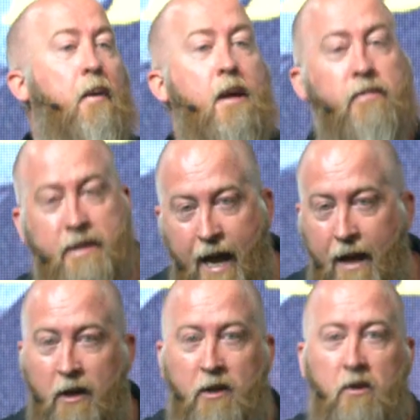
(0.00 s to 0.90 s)
But I'm
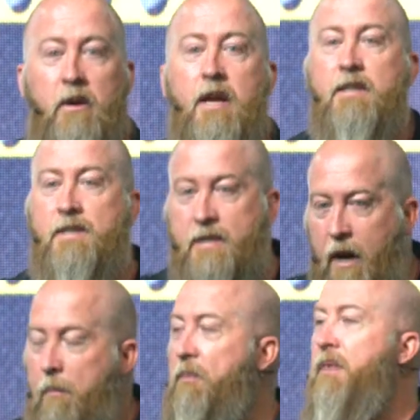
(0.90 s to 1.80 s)
telling you,
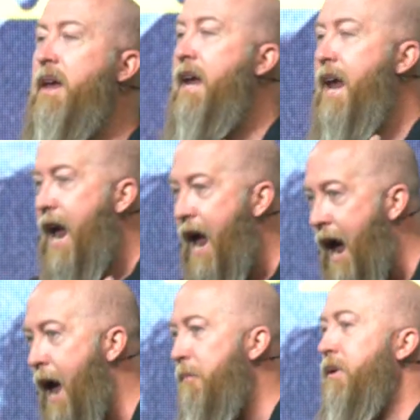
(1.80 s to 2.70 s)
something
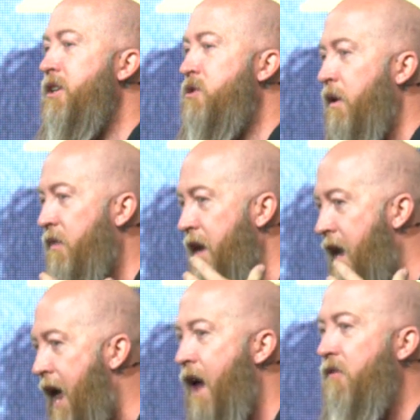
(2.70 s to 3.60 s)
happens
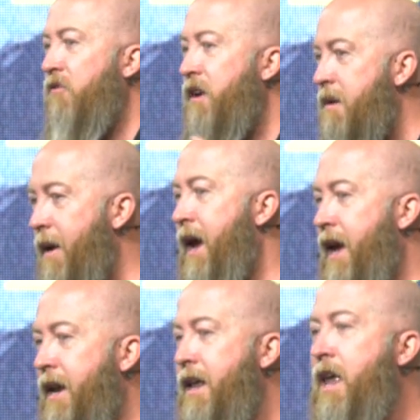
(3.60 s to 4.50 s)
within every
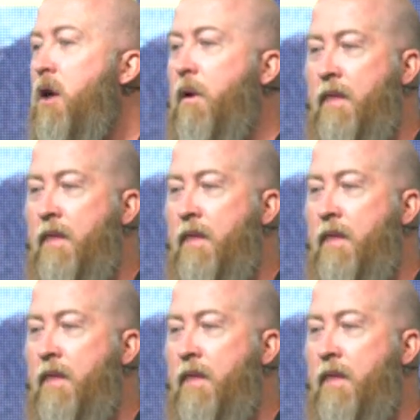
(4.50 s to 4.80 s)
man